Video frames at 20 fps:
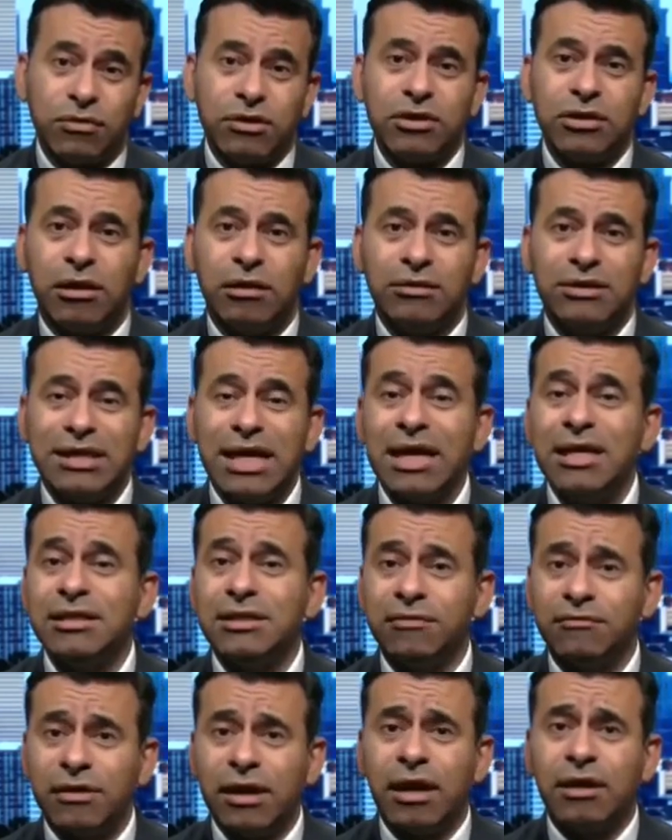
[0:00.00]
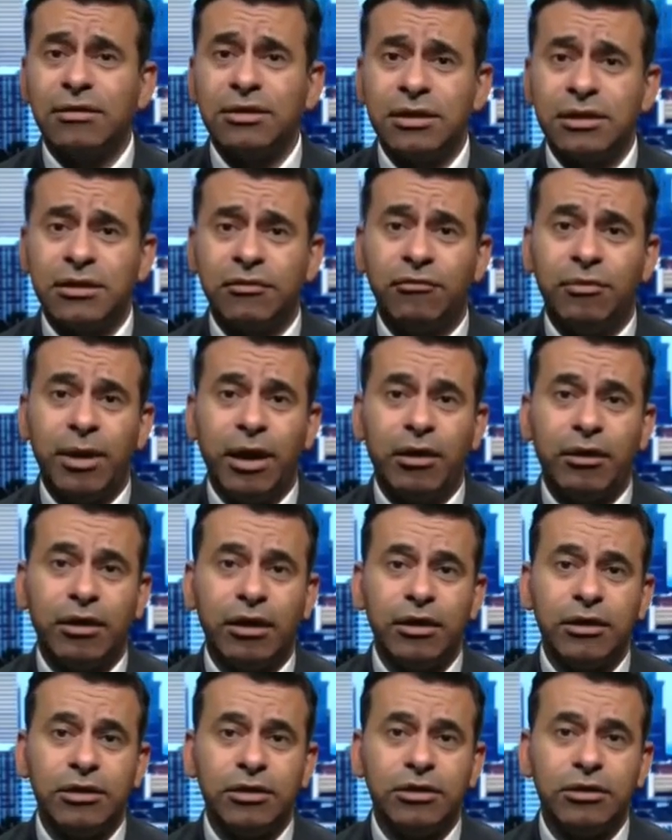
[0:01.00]
And as a result, tens of
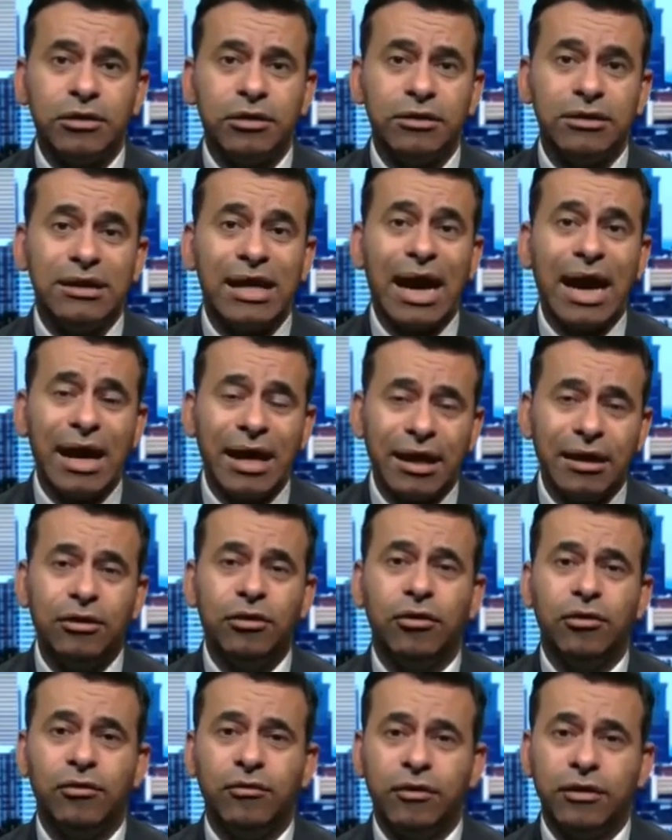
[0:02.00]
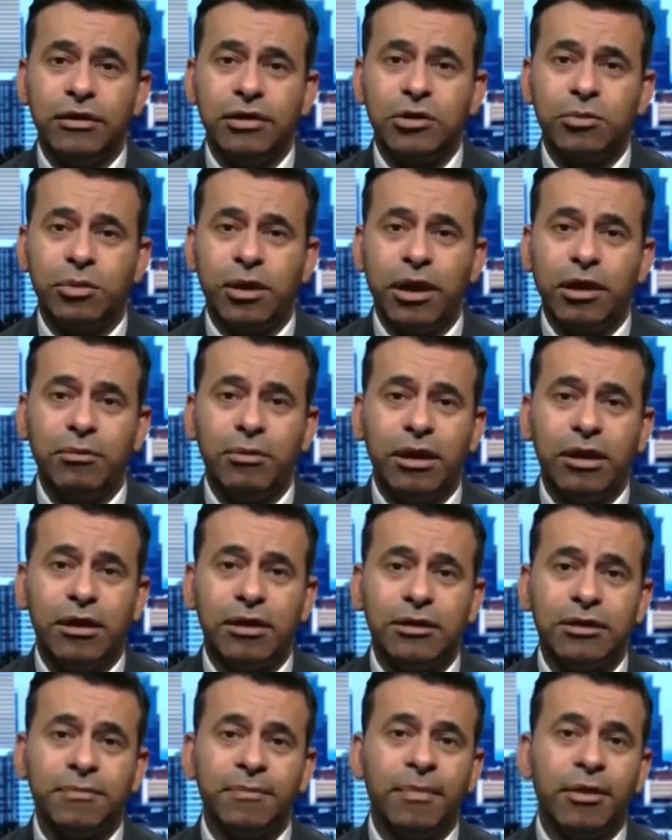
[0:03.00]
thousands of Americans died over the
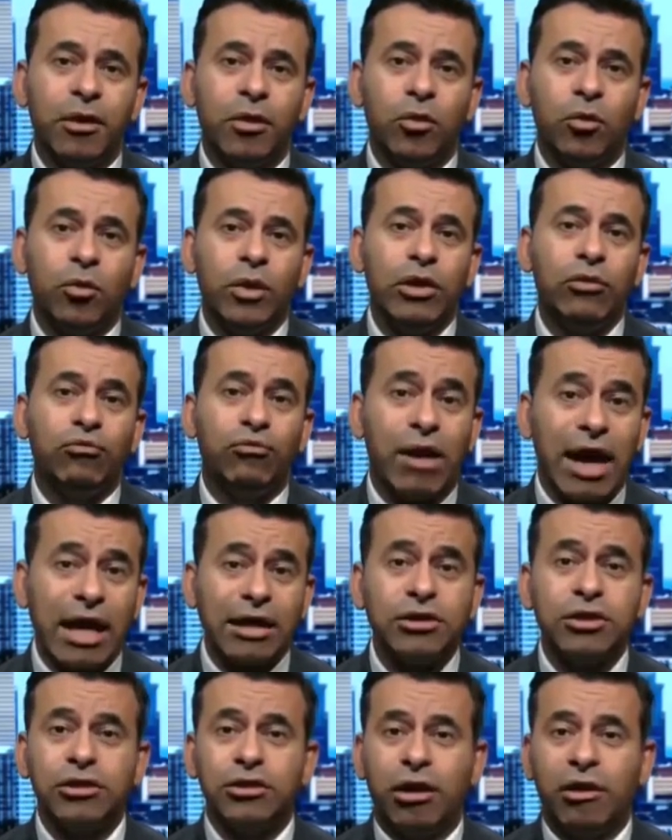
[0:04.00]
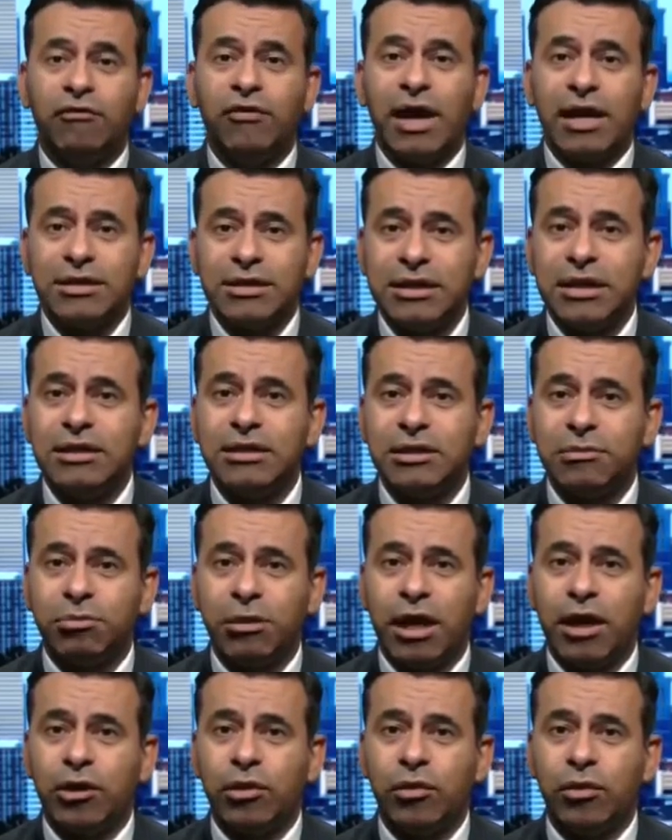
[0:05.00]
spring because we rationed our
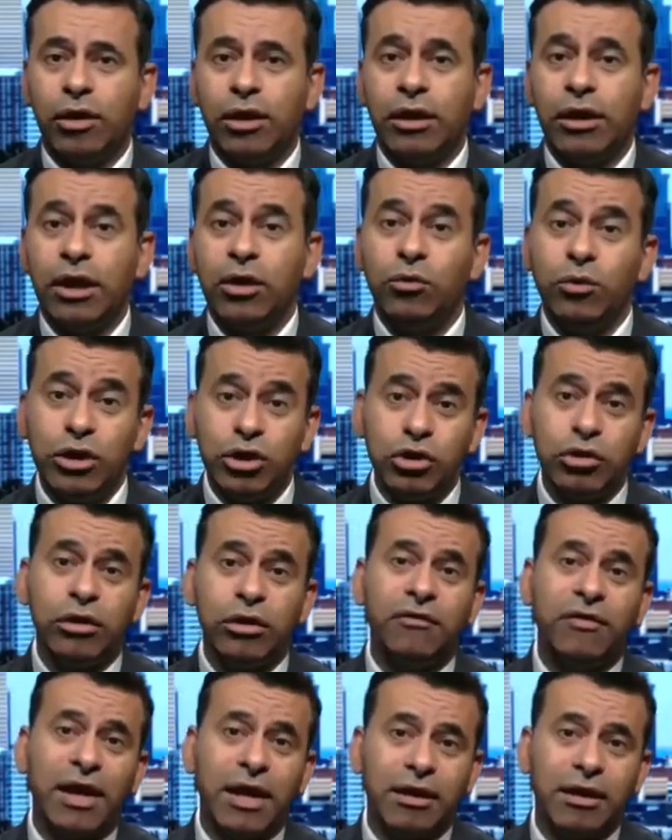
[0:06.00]
vaccine supply accordingly.